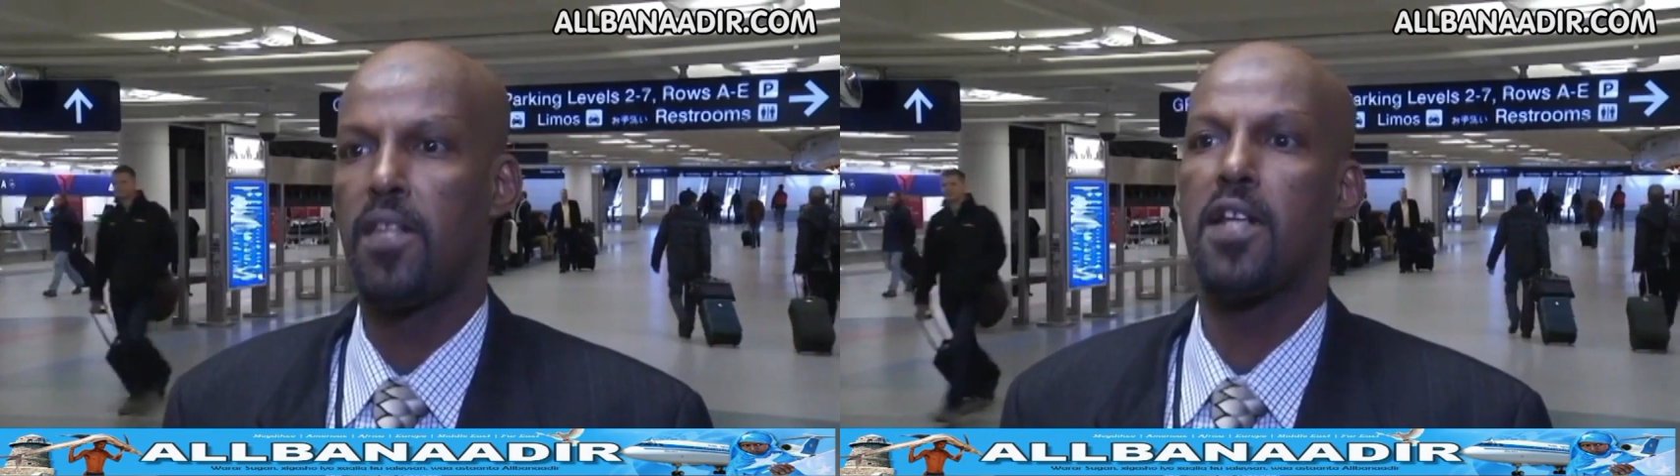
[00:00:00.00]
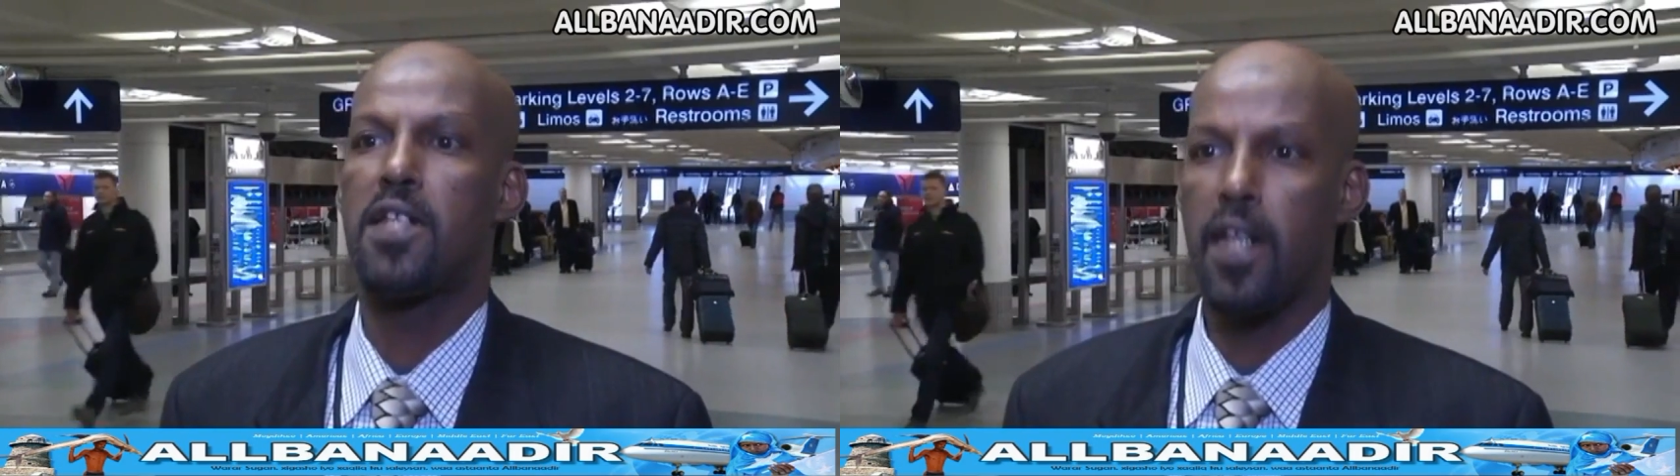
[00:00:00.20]

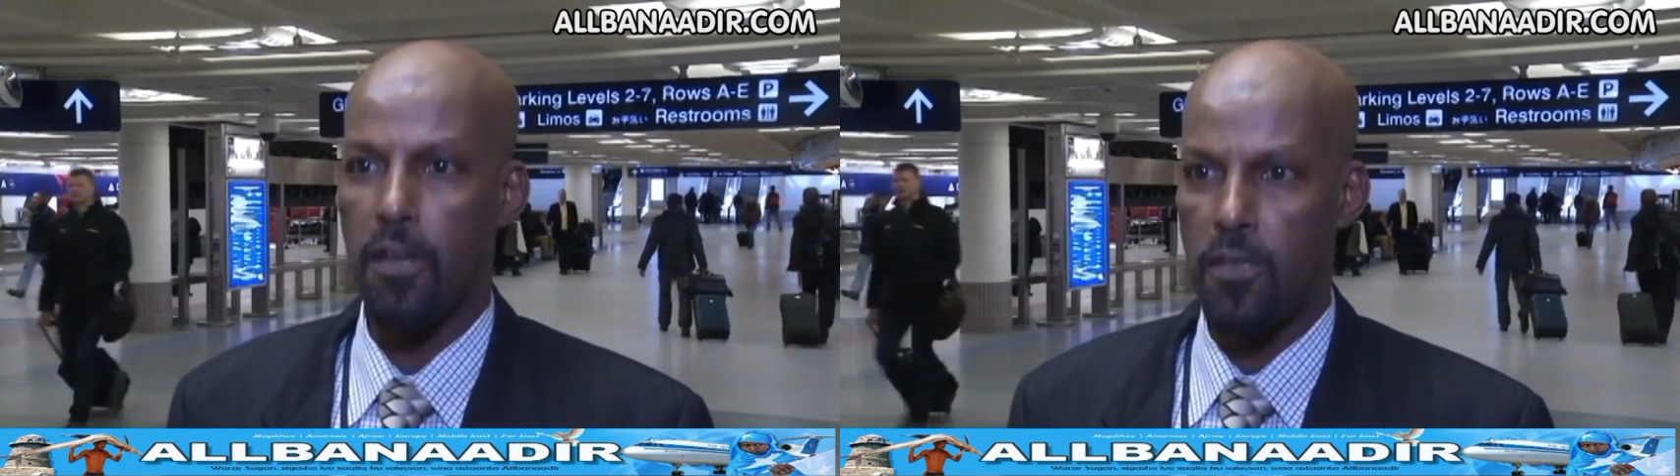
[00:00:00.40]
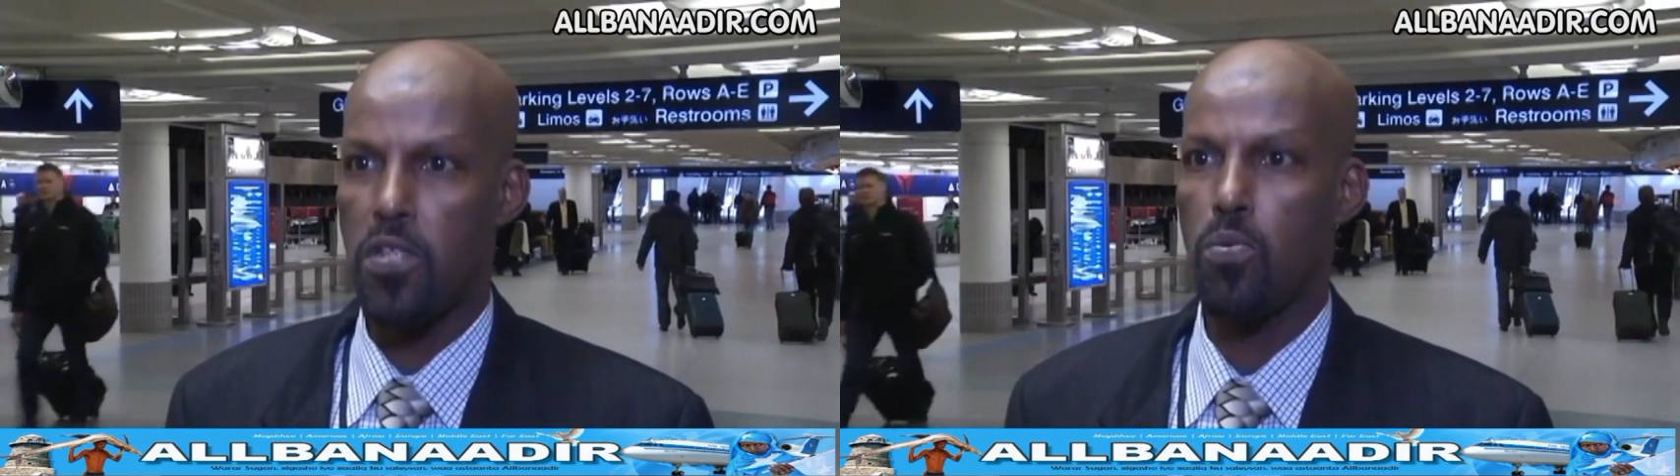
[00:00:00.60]
the
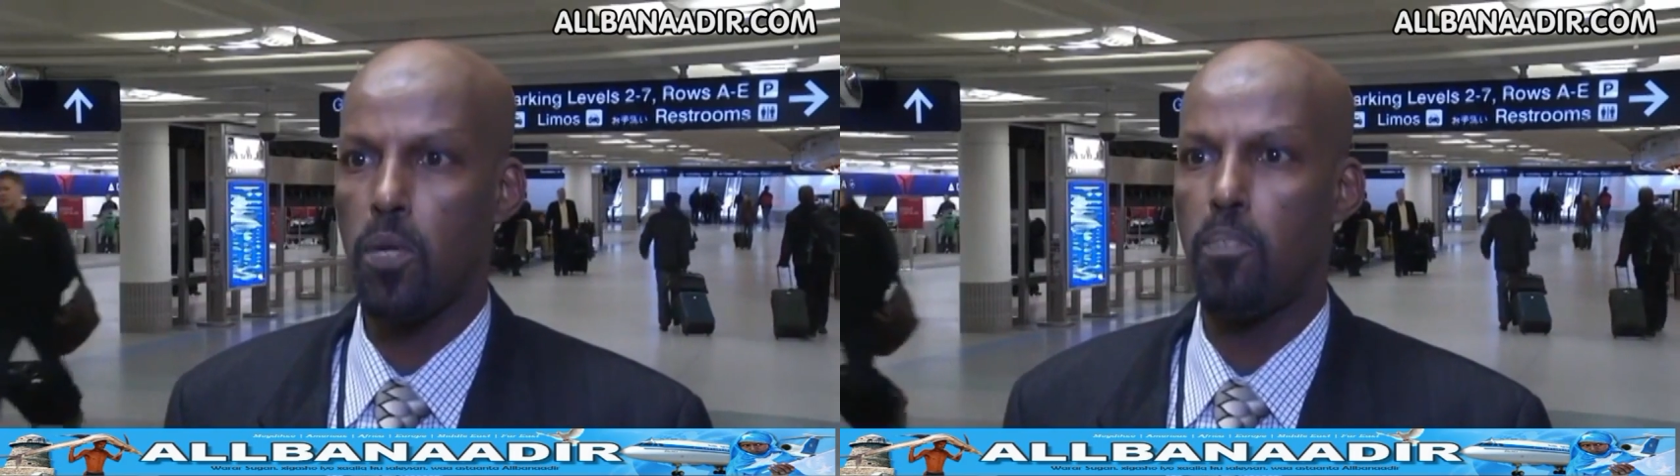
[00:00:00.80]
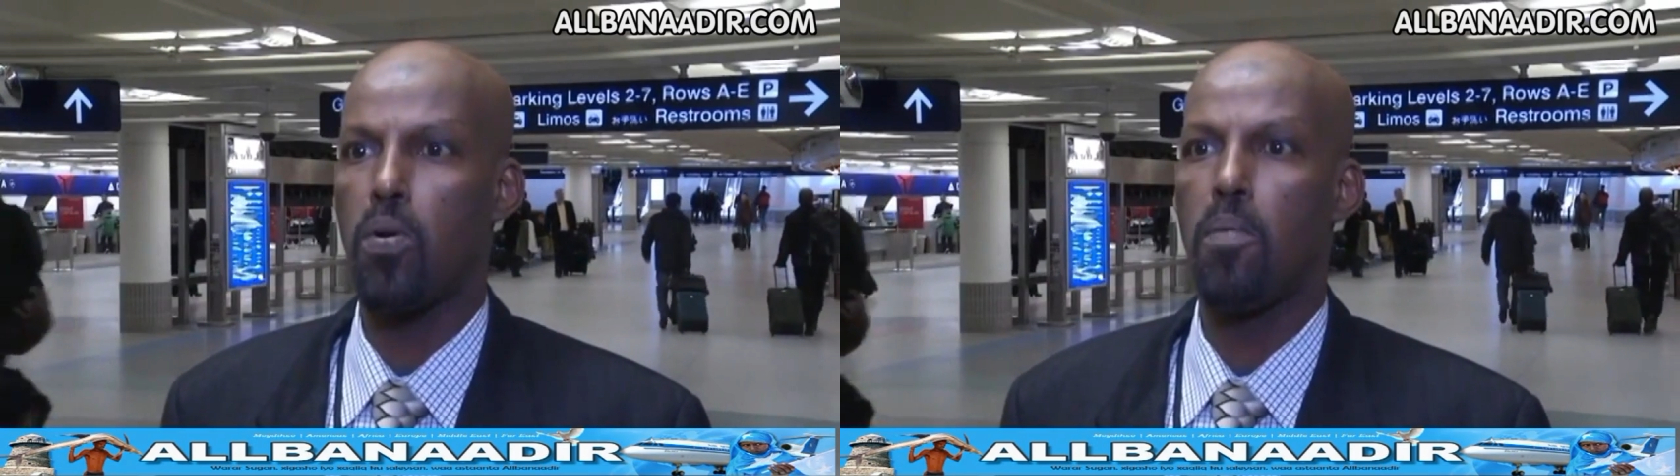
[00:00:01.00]
service we
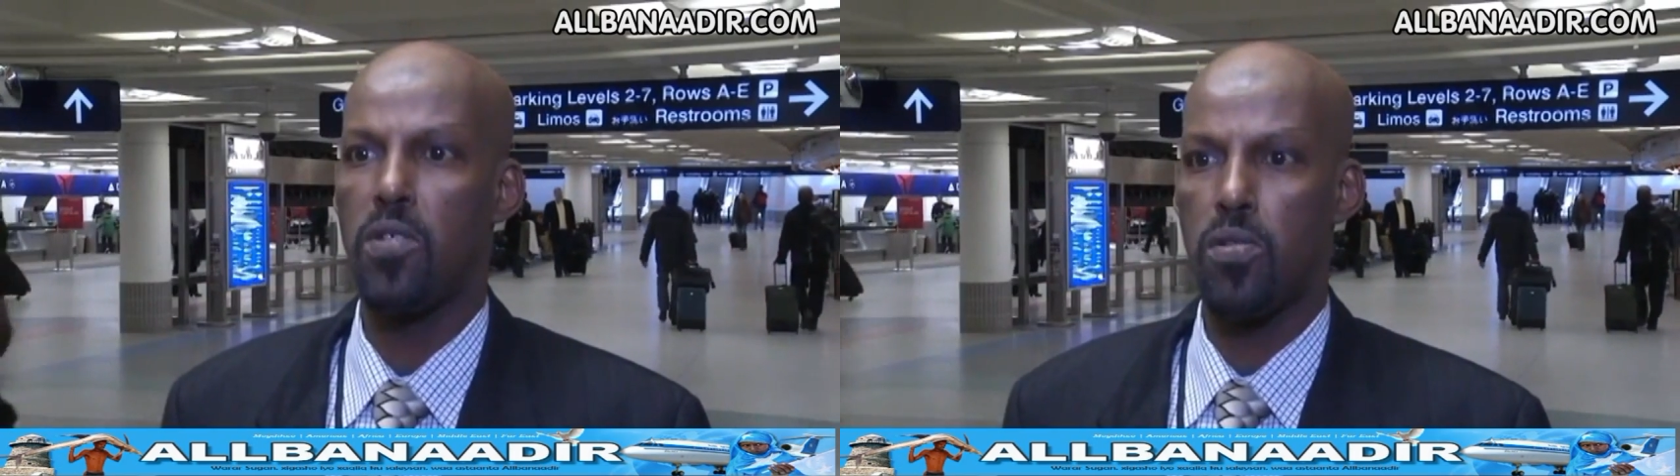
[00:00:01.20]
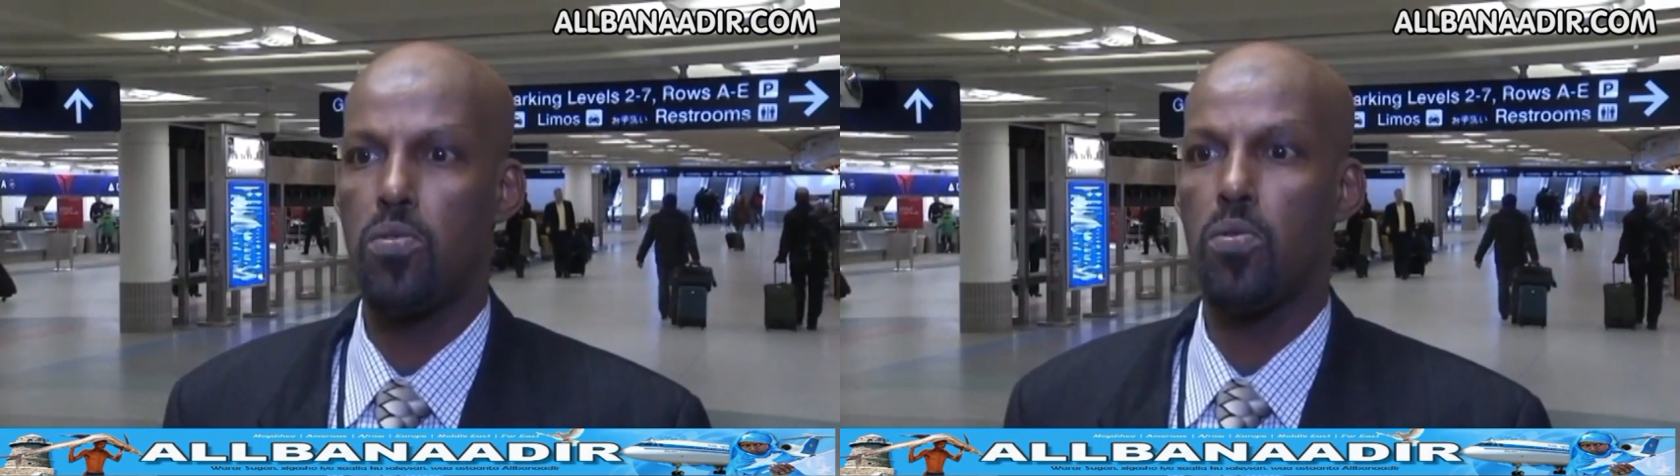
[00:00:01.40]

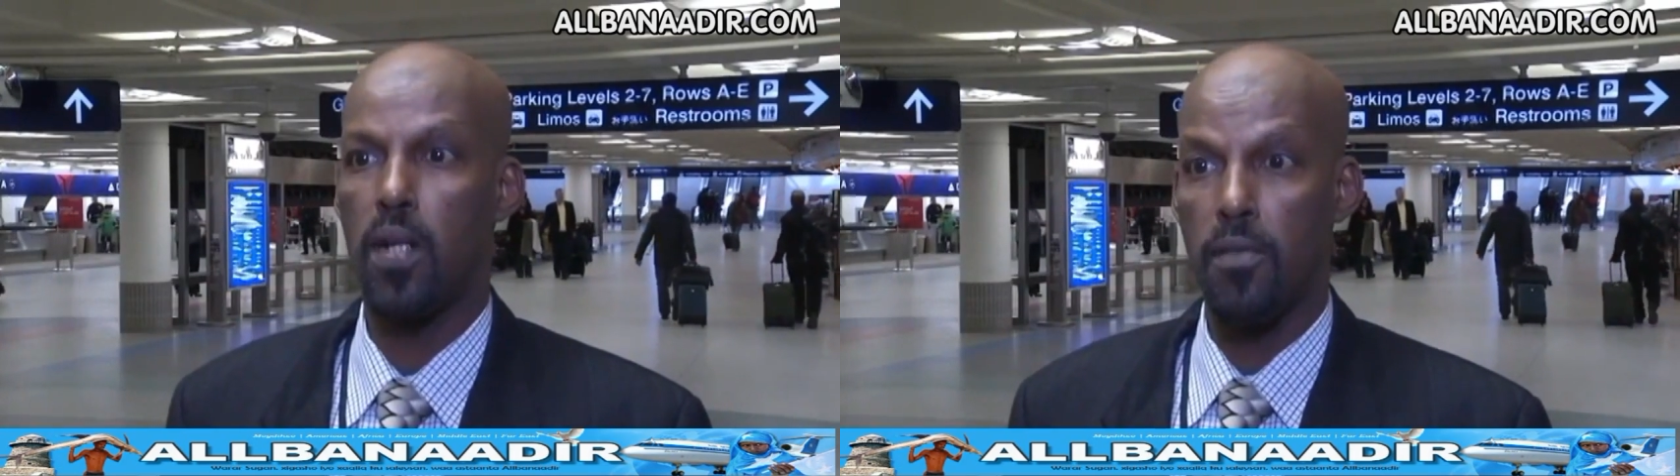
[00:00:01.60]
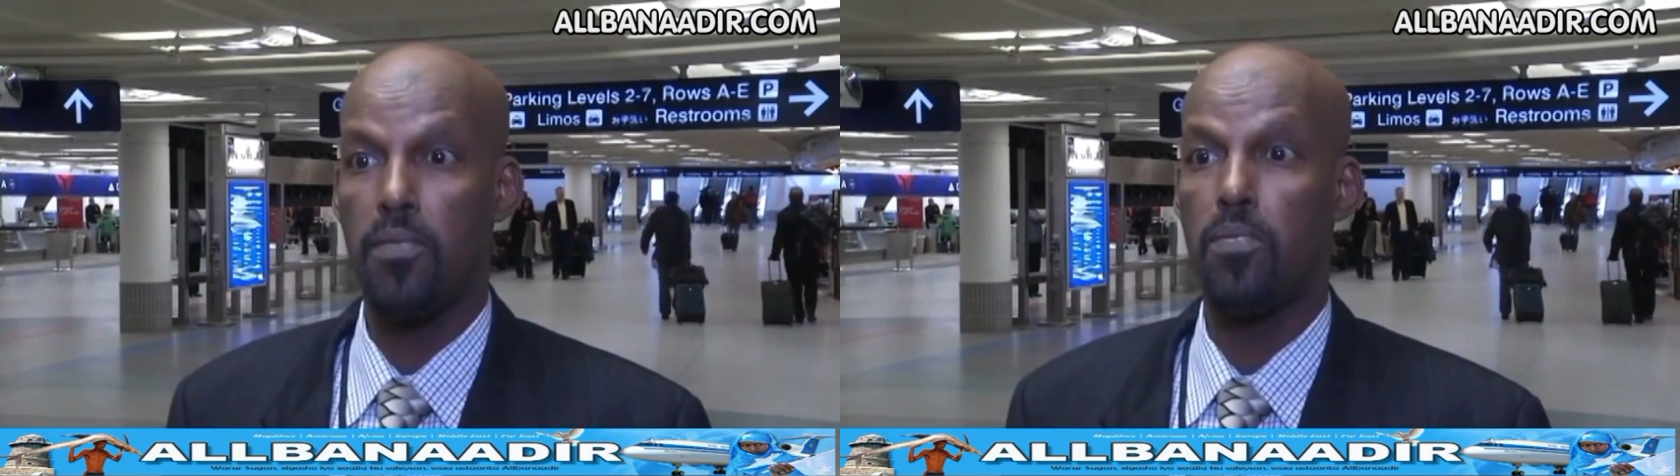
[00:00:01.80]
promise to give